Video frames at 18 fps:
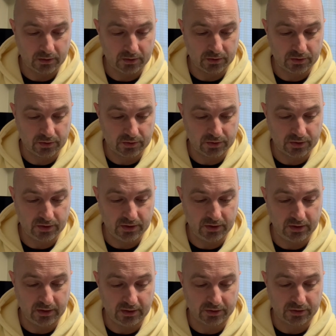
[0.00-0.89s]

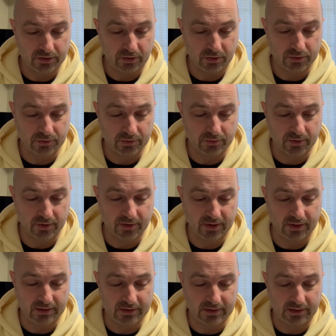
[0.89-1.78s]
She likes all sorts of
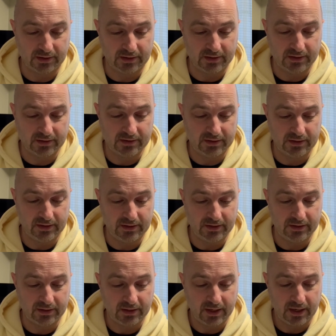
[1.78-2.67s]
things like
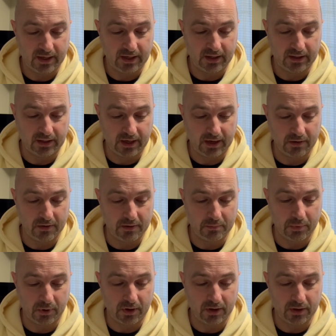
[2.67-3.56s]
Disney and Harry
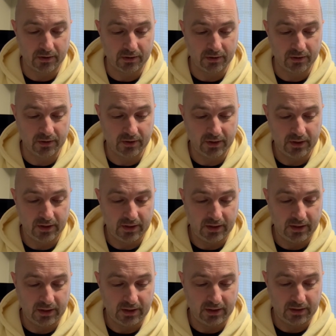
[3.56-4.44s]
Potter
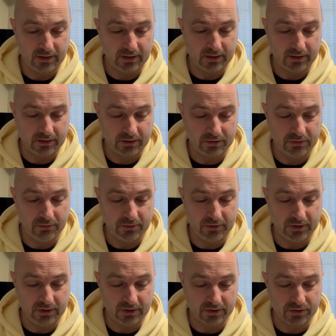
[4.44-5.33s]
and cute
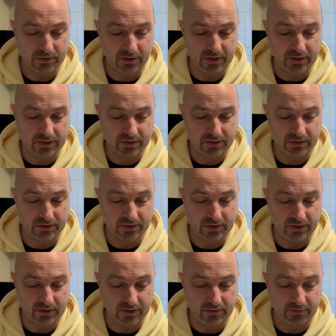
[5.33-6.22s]
illustrations.
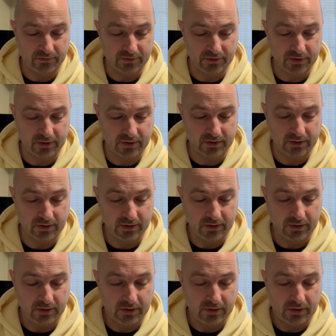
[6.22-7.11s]
She loves
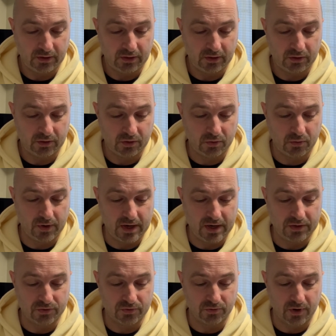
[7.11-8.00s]

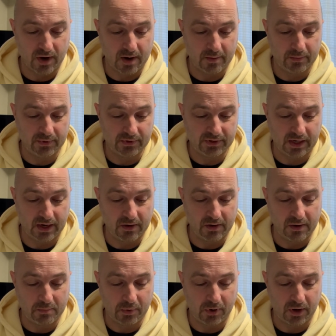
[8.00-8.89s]
Korean dramas,
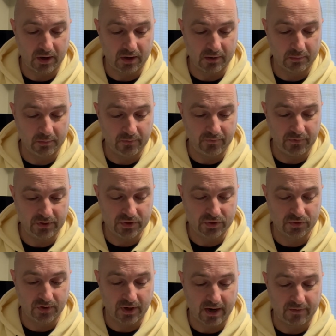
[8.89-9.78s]
Harry Potter movies,
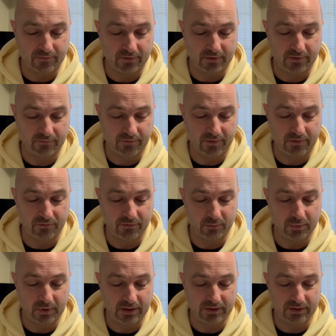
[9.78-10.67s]
traveling, favorite
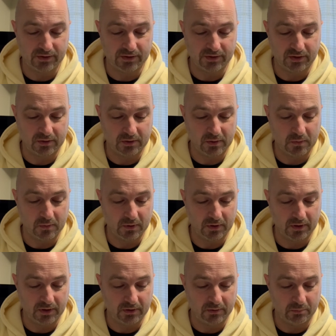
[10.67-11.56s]
places to go or
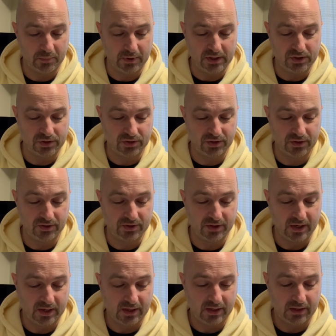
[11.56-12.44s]
near beaches,
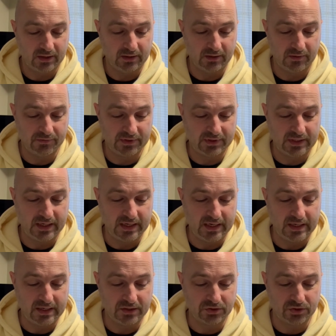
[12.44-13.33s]
loves
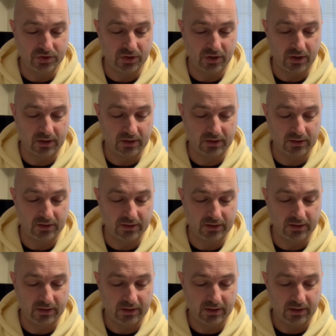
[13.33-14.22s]
tea and chocolate,
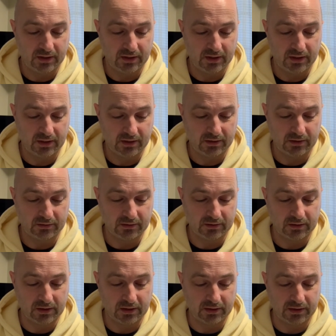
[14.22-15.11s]

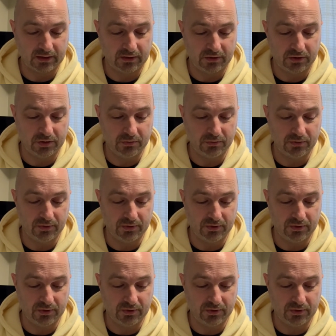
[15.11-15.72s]
collecting cute